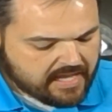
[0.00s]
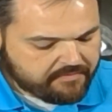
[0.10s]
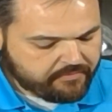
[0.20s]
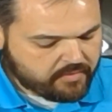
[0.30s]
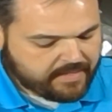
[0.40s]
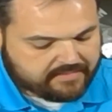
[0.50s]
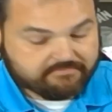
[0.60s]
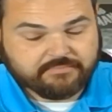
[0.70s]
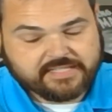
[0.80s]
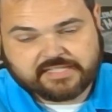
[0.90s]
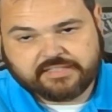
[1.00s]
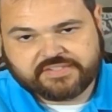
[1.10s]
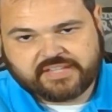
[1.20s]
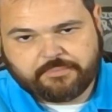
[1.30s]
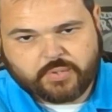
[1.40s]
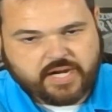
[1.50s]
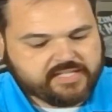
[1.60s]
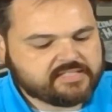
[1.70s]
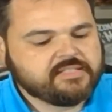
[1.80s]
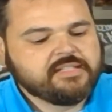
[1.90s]
for about basically the same
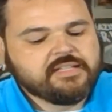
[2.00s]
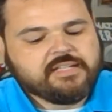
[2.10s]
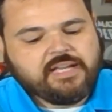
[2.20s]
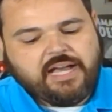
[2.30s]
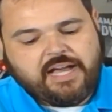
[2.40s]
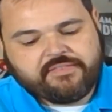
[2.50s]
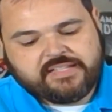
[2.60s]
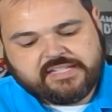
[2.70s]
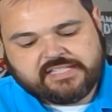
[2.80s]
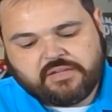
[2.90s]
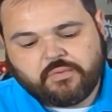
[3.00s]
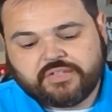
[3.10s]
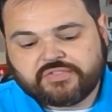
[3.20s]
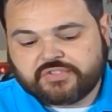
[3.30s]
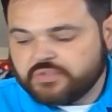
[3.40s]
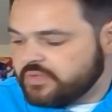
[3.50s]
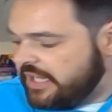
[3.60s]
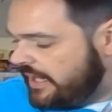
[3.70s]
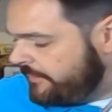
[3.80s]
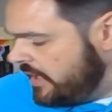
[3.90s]
price. The DC ones do
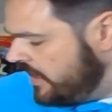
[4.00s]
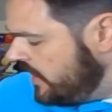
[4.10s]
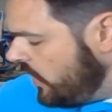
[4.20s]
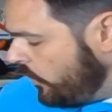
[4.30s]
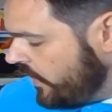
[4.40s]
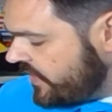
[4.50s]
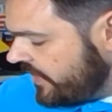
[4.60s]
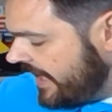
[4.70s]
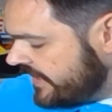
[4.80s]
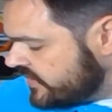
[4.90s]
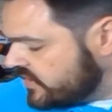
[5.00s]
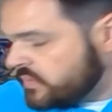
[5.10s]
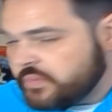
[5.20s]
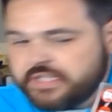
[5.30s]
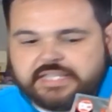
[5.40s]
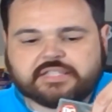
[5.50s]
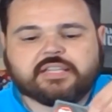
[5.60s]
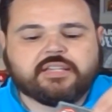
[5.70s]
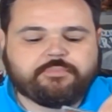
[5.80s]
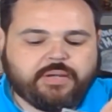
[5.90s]
come with that sweet
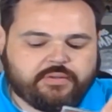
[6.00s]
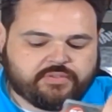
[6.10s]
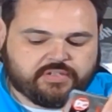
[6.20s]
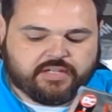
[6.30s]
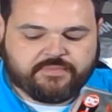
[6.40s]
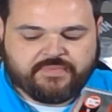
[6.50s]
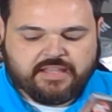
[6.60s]
poster.